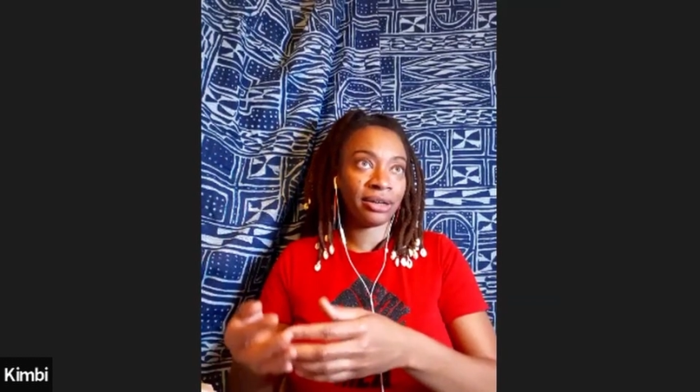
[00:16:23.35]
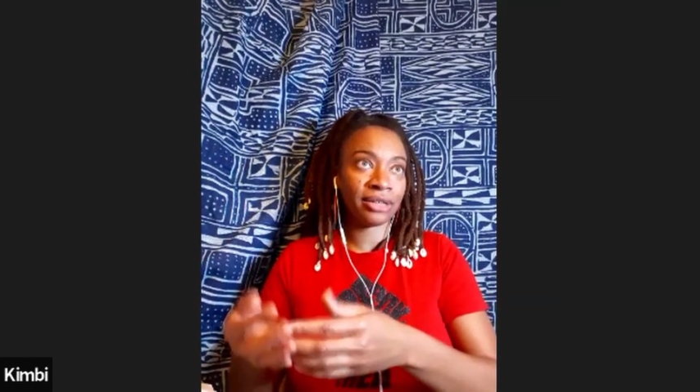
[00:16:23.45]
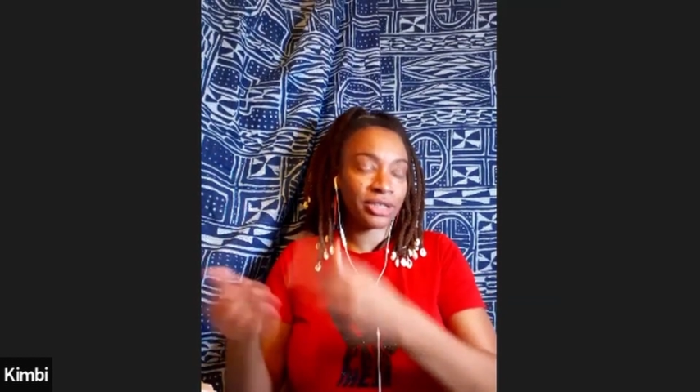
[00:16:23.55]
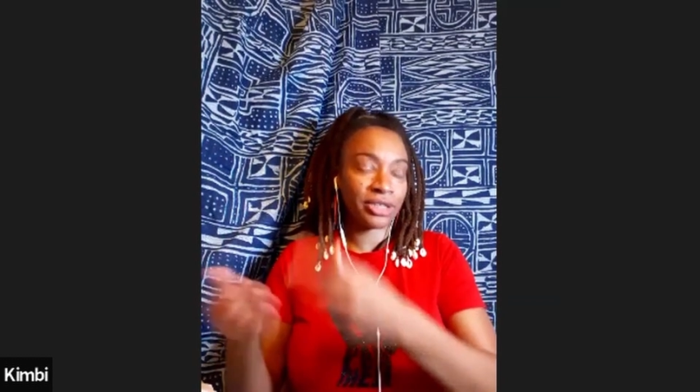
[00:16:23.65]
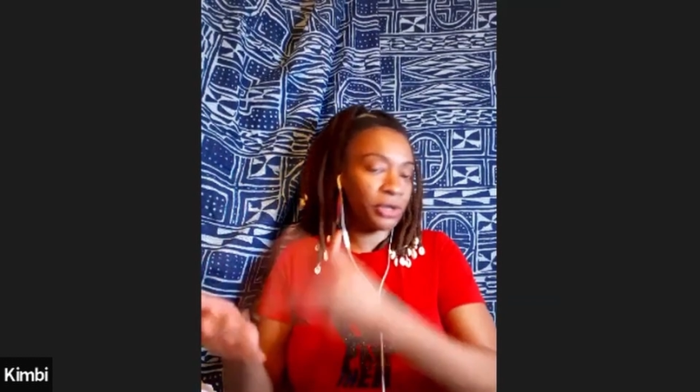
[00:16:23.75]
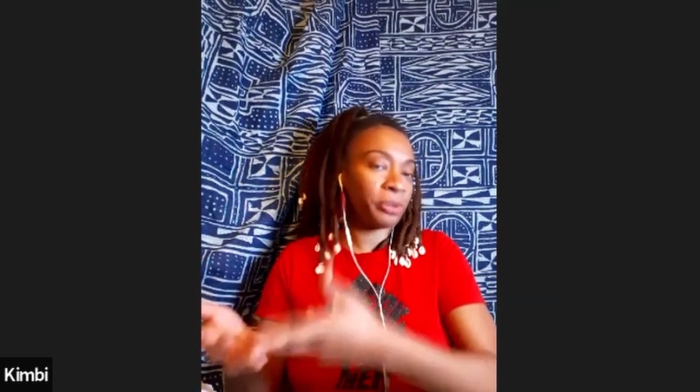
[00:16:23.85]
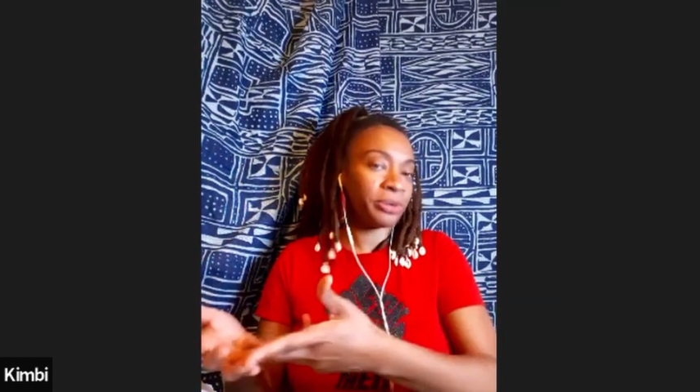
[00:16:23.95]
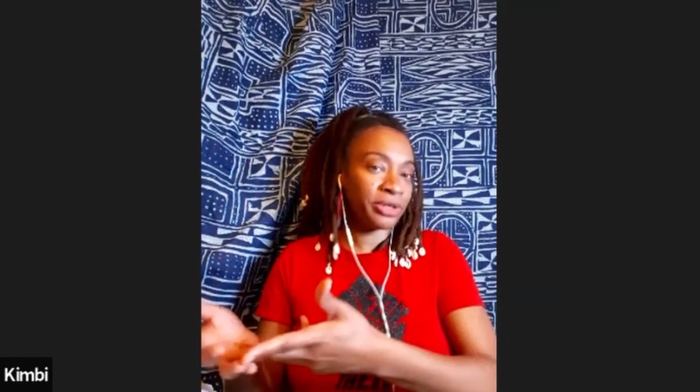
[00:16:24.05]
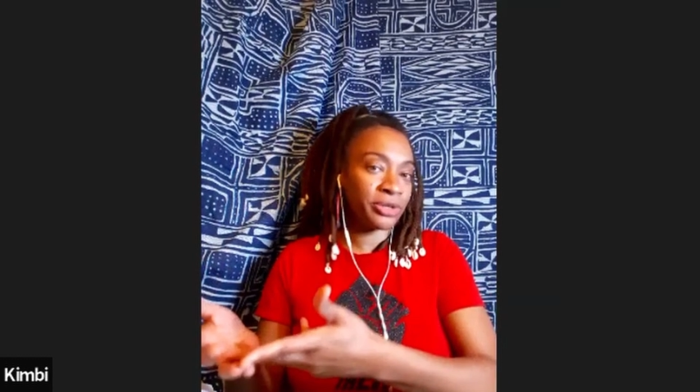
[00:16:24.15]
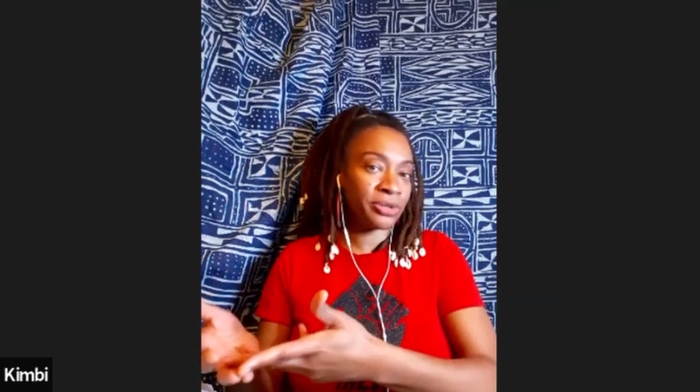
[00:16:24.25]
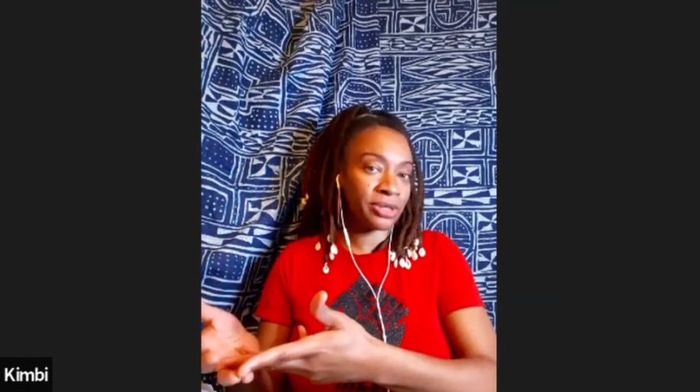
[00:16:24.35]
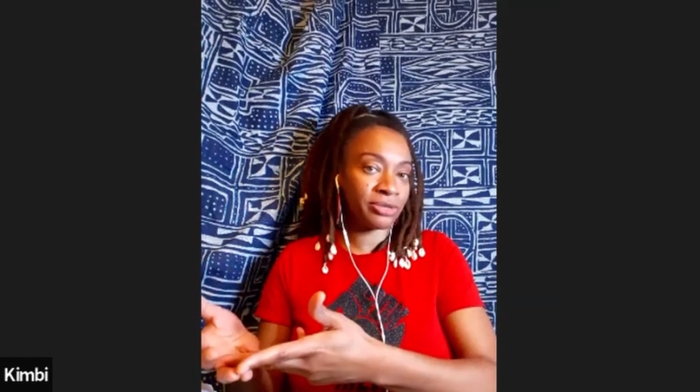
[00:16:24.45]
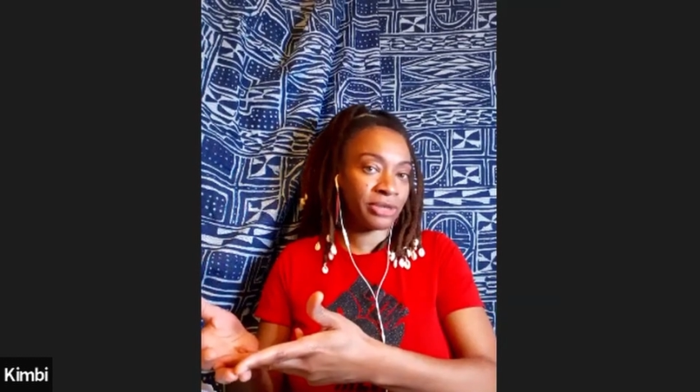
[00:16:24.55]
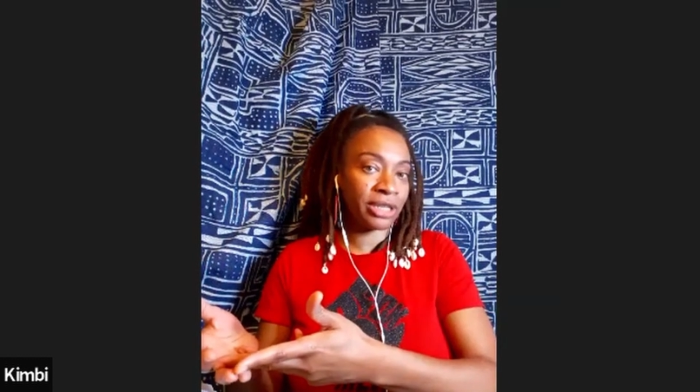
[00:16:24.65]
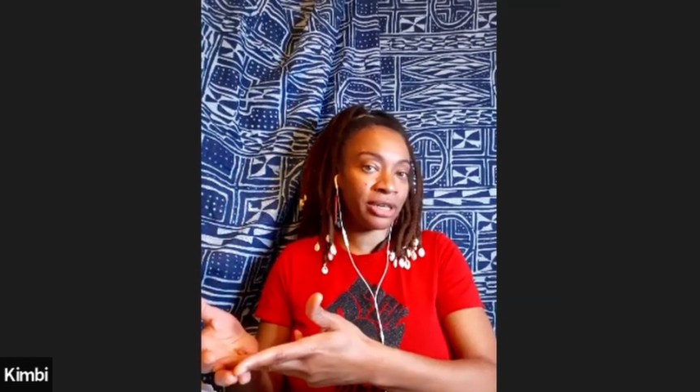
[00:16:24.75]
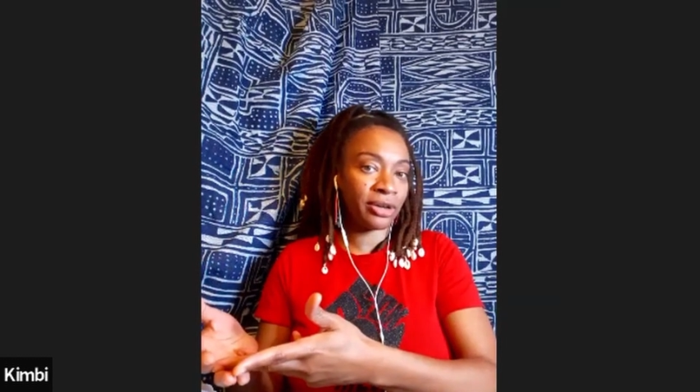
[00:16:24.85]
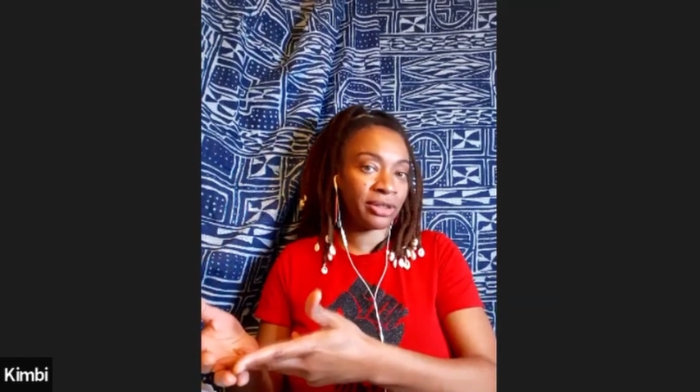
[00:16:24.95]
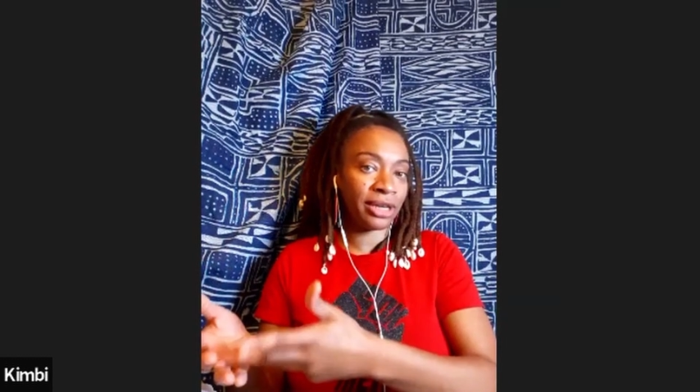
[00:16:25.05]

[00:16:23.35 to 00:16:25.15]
it's two producers really on